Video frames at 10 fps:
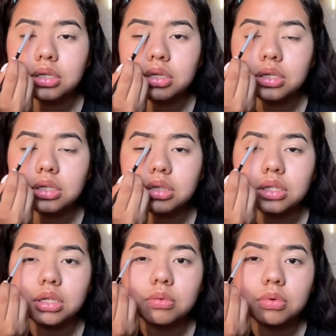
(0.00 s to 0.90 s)
And I
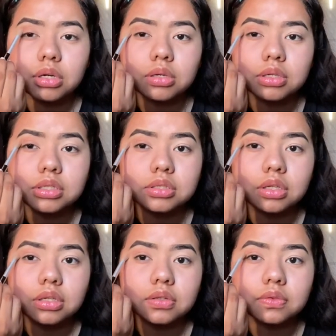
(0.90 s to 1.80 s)
will start
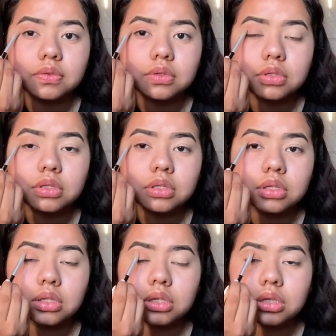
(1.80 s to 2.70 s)
blending
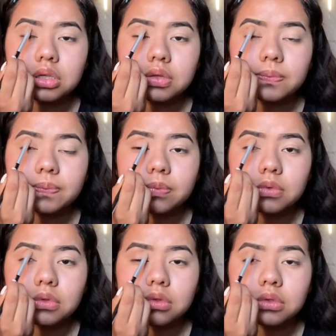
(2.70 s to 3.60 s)
from the very
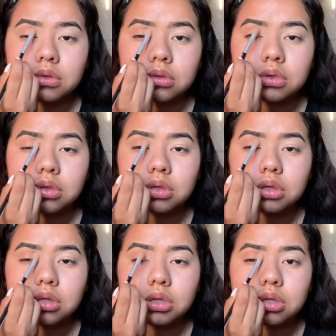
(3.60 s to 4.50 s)
beginning
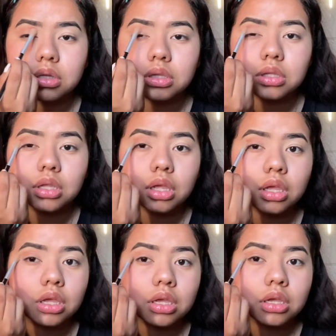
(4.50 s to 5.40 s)
of my eye
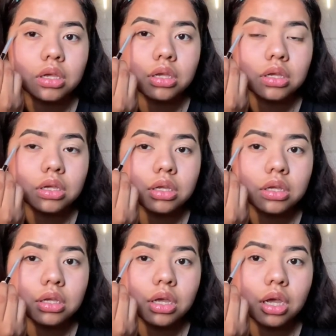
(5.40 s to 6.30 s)

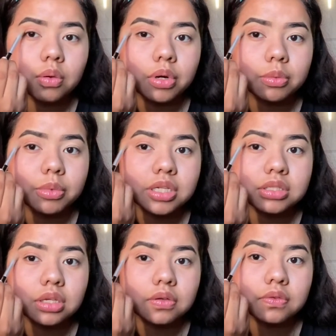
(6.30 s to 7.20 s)
and all the way
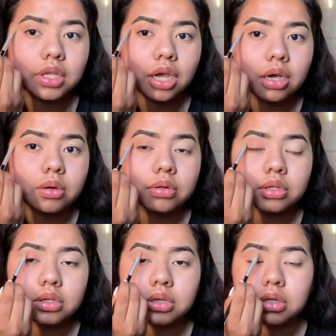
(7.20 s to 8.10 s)
down to
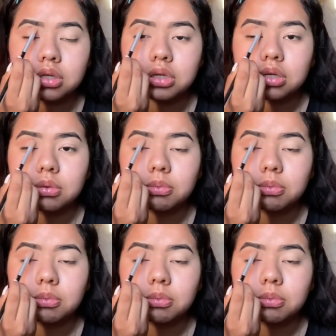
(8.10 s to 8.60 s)
my eyebrow.